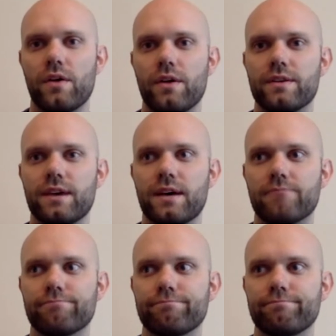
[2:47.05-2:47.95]
And,
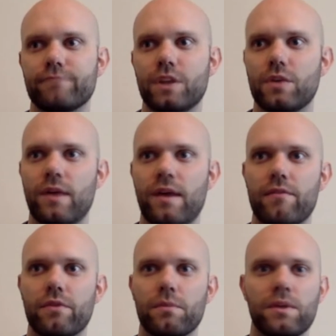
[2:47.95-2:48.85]
we have
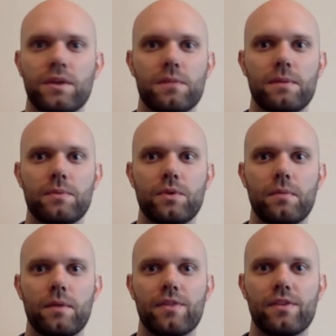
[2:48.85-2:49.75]
over 1 million people a
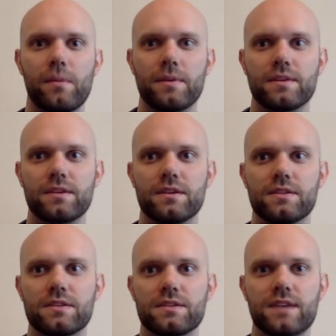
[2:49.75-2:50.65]
month coming to
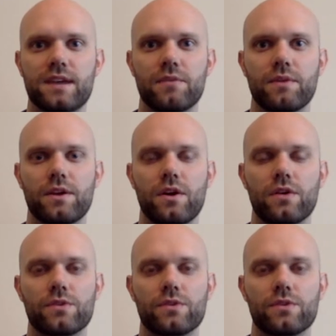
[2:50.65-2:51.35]
the site and reading articles.